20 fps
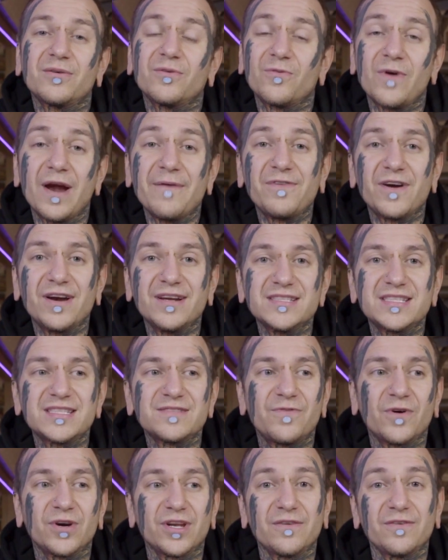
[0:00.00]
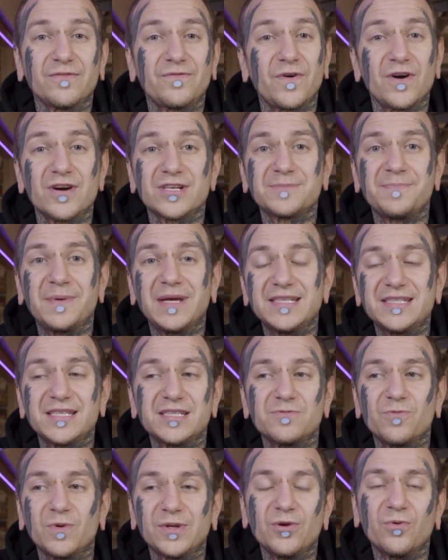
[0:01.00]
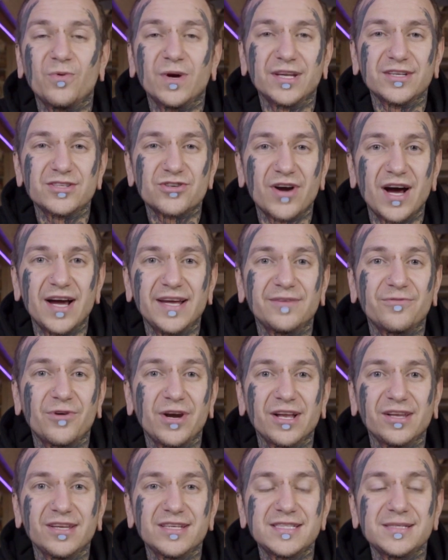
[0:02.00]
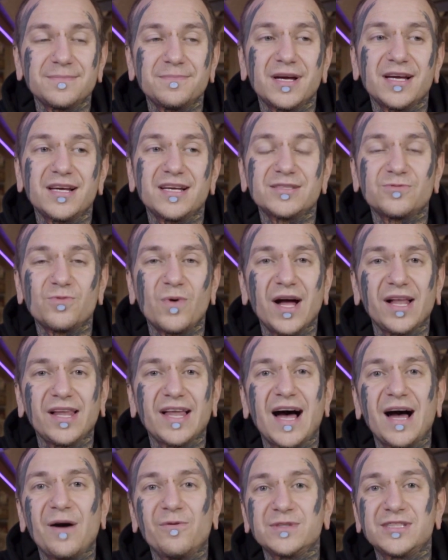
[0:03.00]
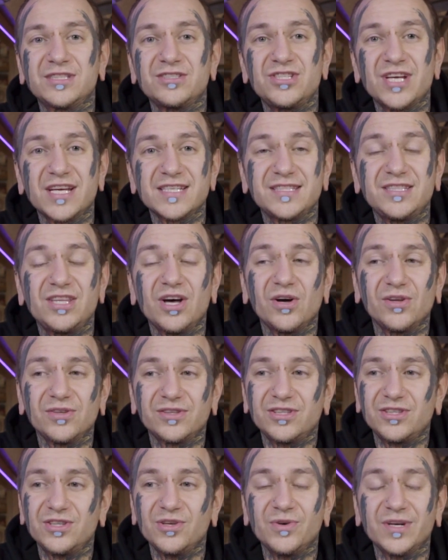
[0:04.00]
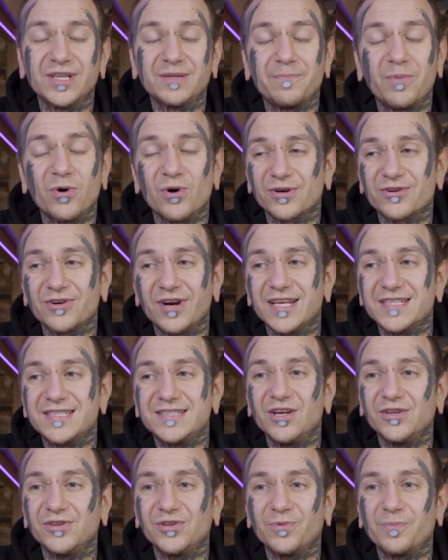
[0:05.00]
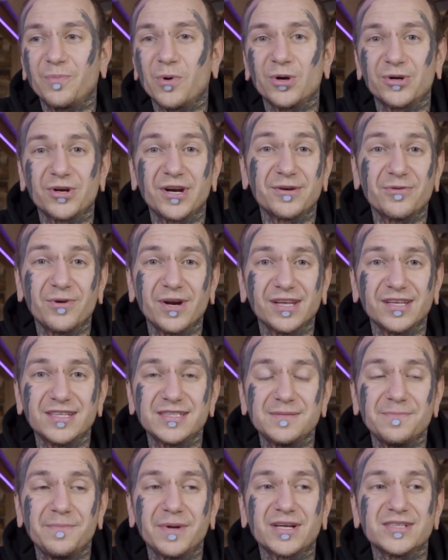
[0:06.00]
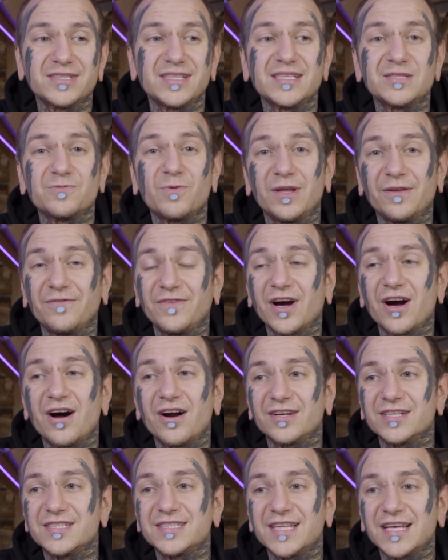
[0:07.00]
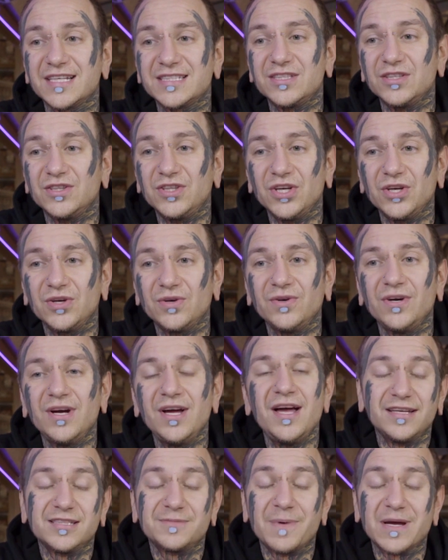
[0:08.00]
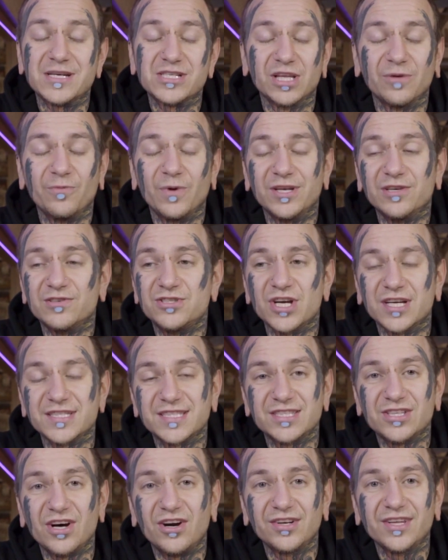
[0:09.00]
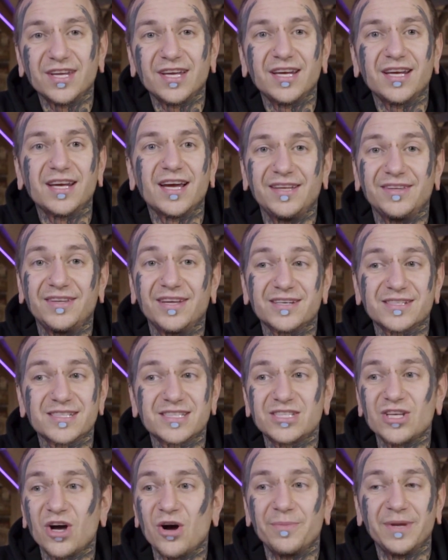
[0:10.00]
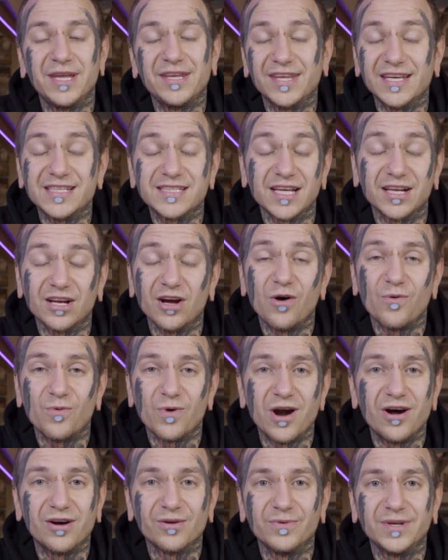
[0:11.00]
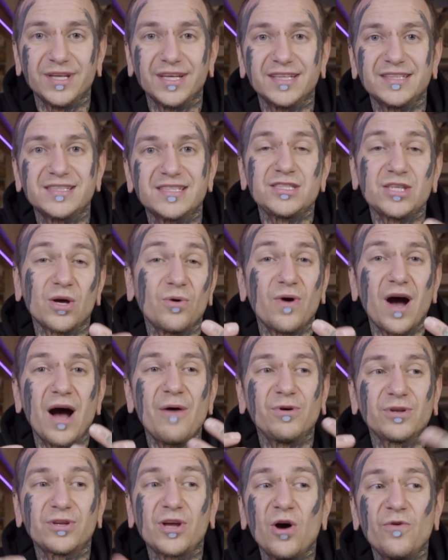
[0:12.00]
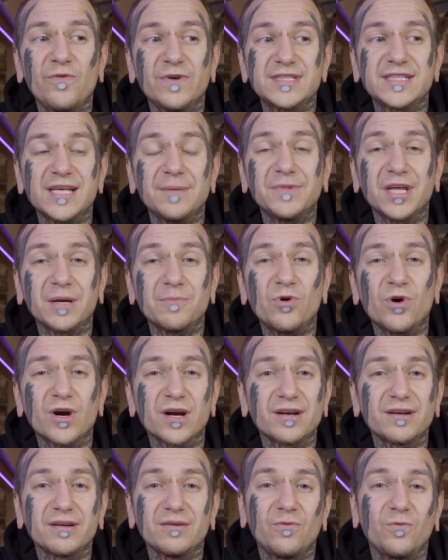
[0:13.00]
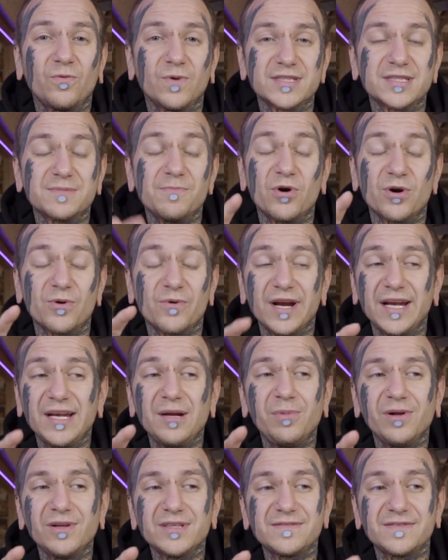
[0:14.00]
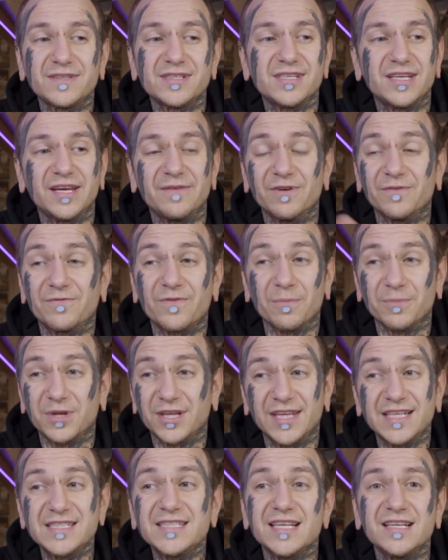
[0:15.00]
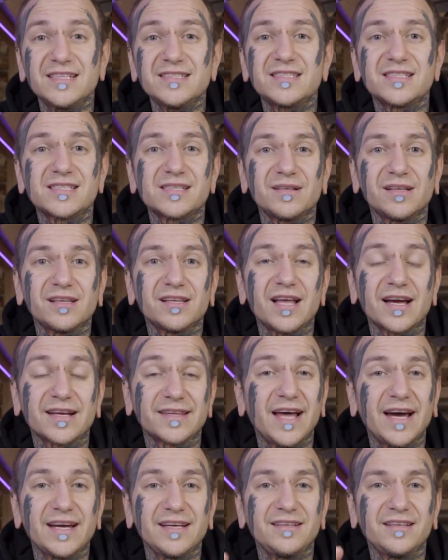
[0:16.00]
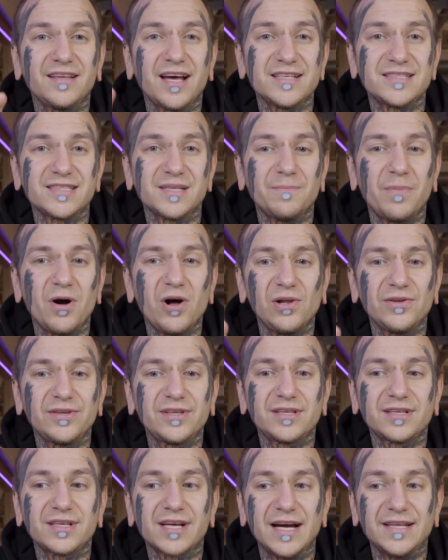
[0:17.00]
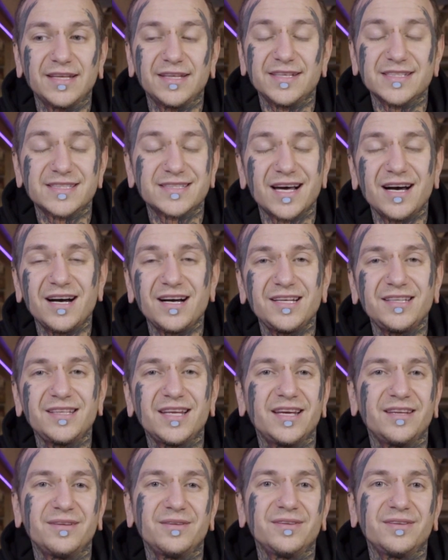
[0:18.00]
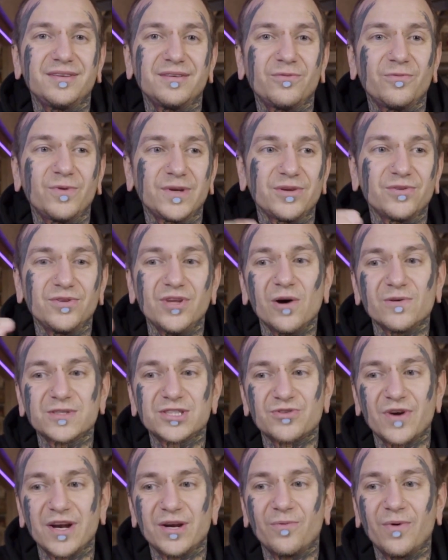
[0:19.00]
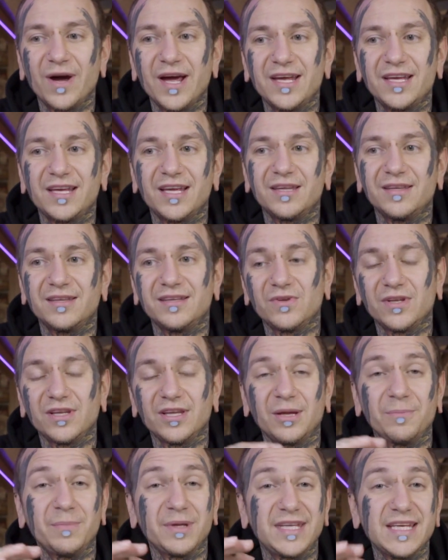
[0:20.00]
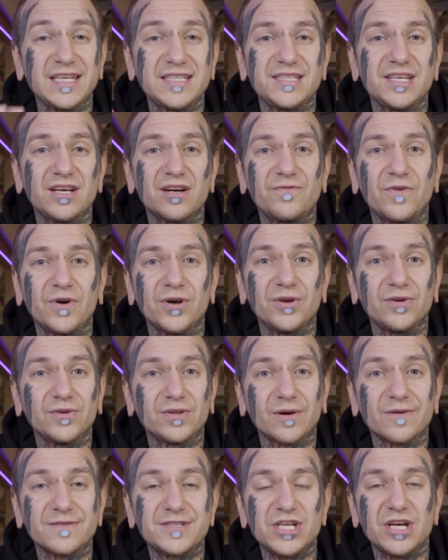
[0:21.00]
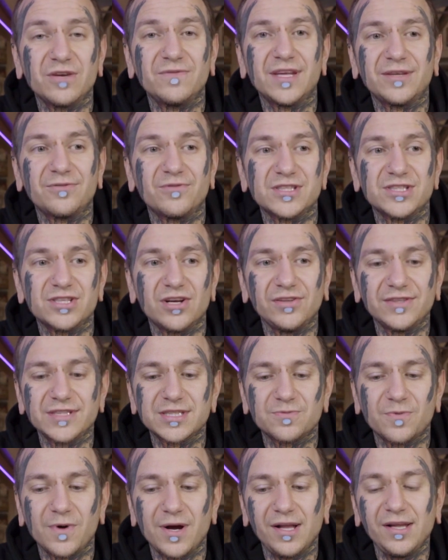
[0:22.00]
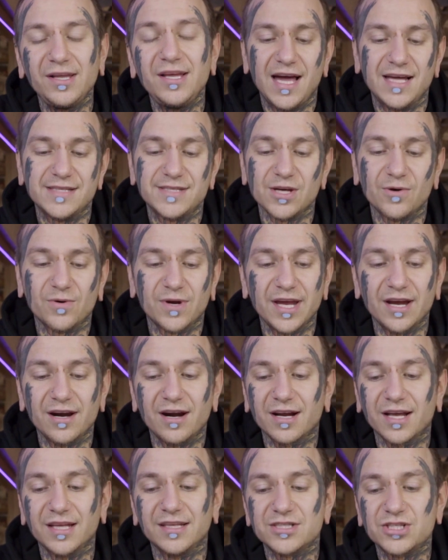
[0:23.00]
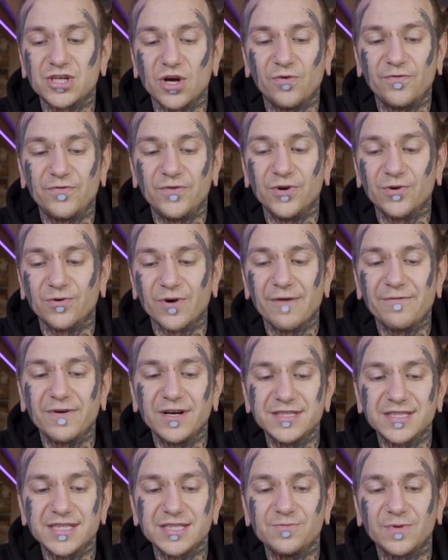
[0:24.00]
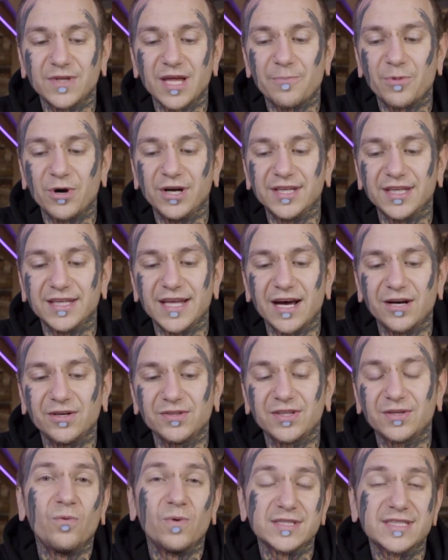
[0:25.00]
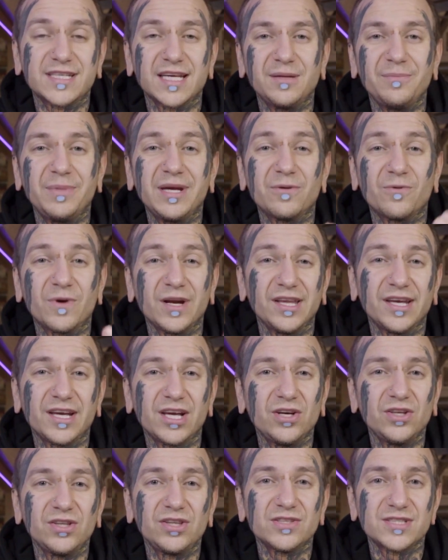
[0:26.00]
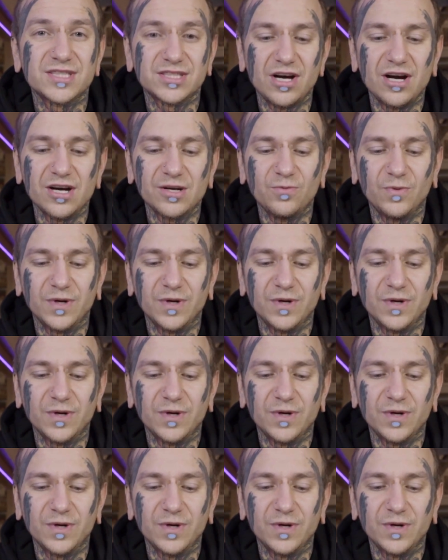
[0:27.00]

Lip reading: reference for the first pieces, what you want to try in realism as well, I would suggest don't do it portraits, don't do portrait realism, because that's one of the hardest things to do, especially when you're just starting, and there's so many things can go wrong with it. So I will go with something what's more readable, even from the distance, like nice and bold kind of design, and what you know straight away, and a little bit easier for you to achieve that result as well. And so here I'm gonna show a few references what I printed out, what's gonna be really good to start